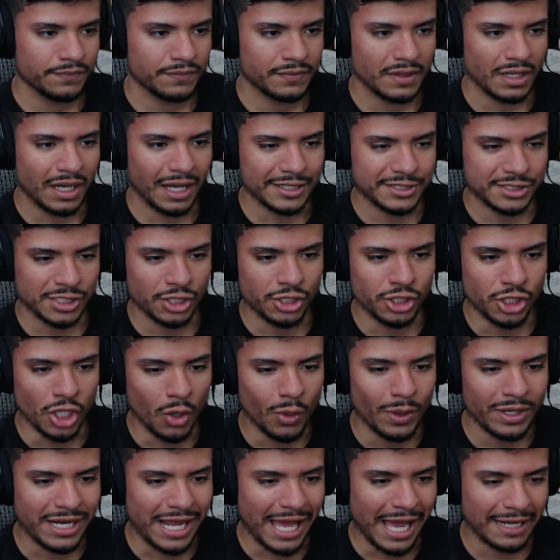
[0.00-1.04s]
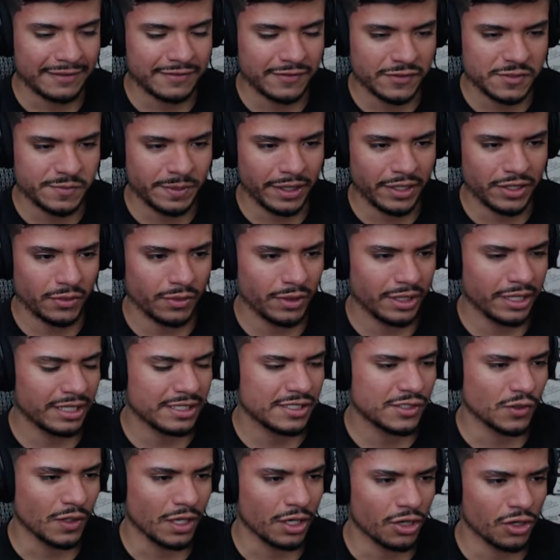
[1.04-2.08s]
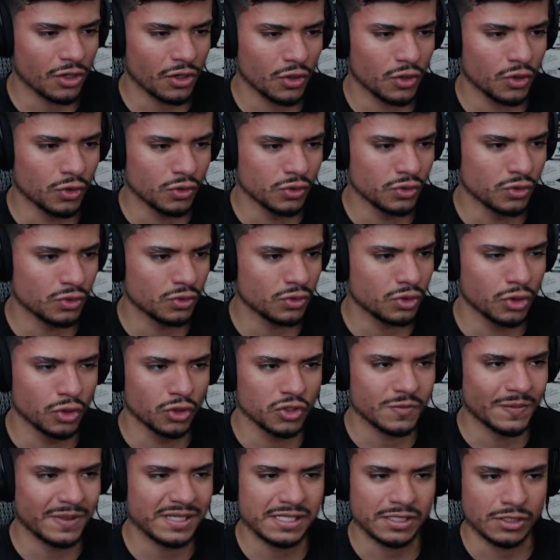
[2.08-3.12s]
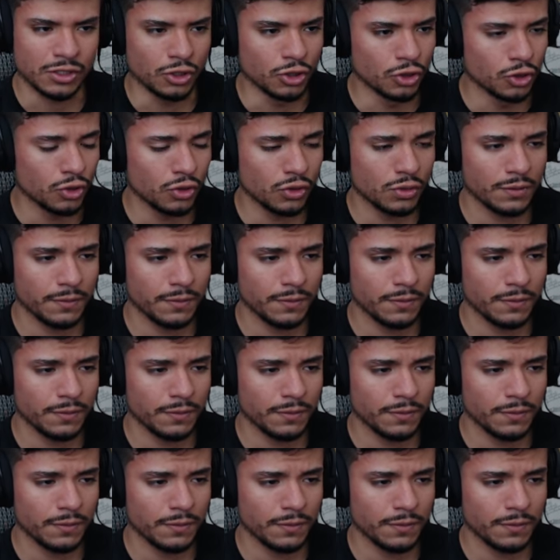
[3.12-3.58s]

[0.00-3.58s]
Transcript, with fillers: I saw no one active, by the way, so I don't know who who's missing who.